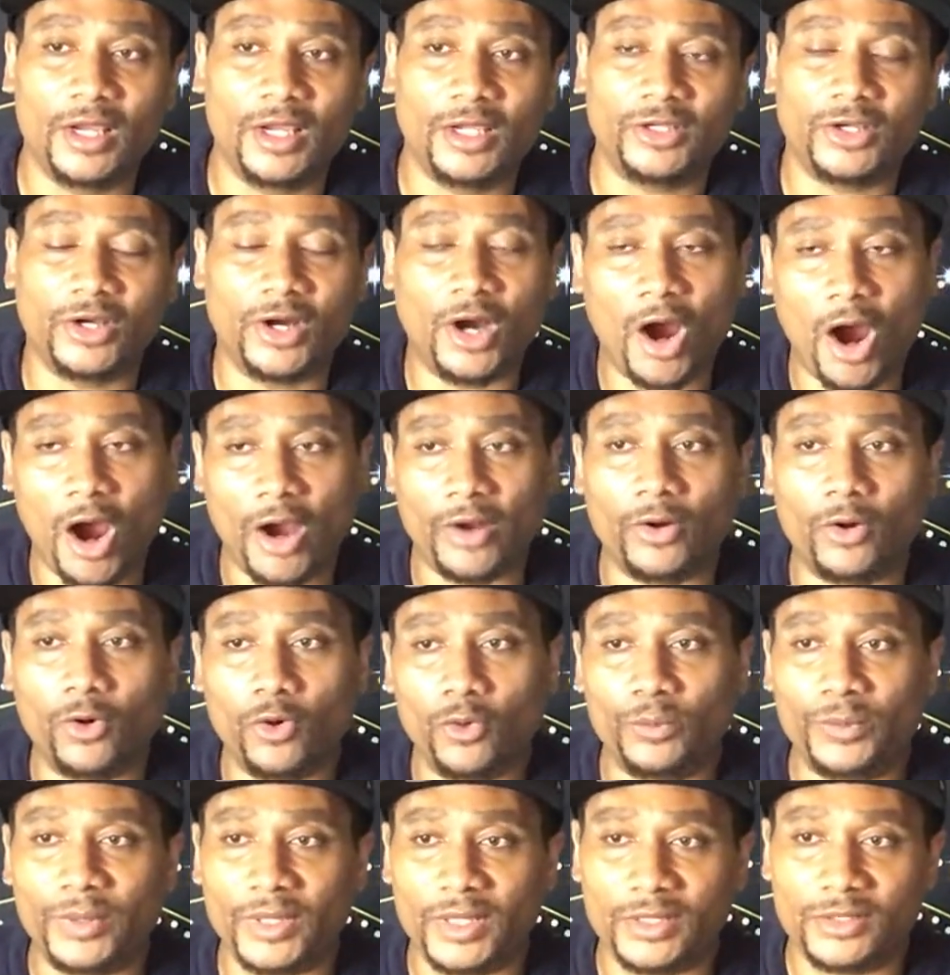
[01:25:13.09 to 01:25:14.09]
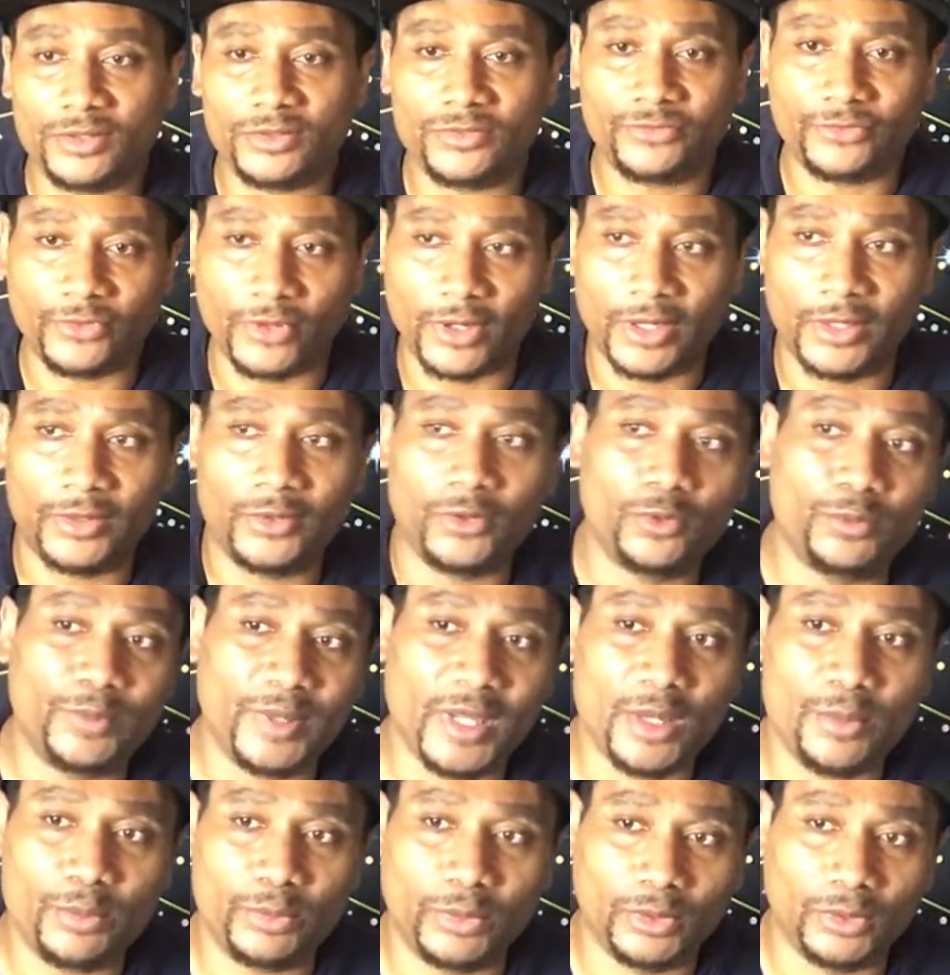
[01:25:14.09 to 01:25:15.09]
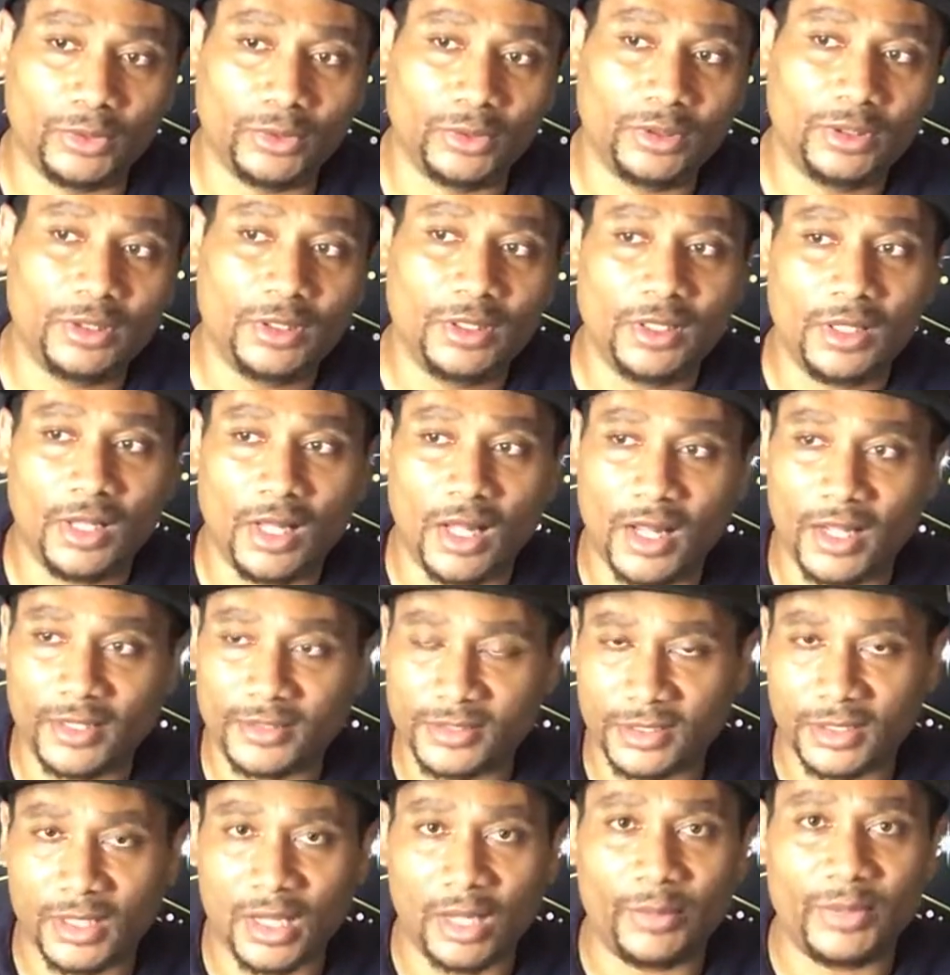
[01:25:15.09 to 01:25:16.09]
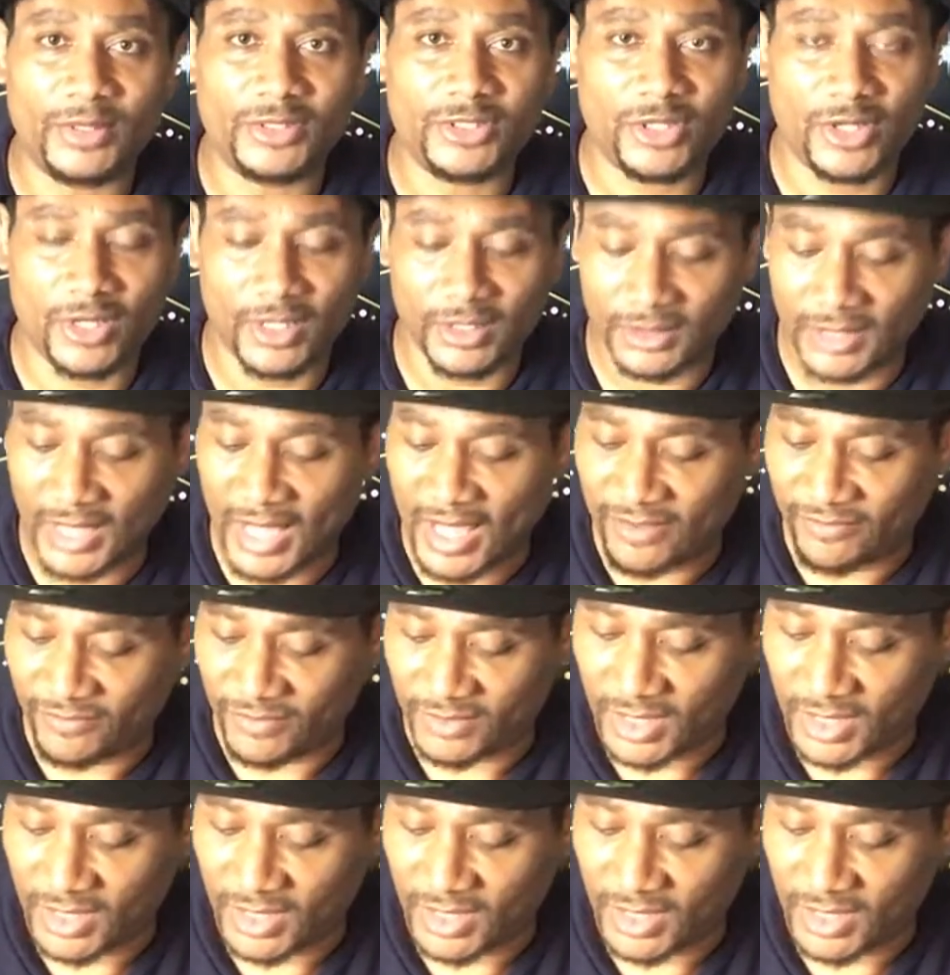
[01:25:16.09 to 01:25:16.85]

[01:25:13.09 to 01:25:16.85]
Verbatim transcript: your heart open for new people uh, to come into your life.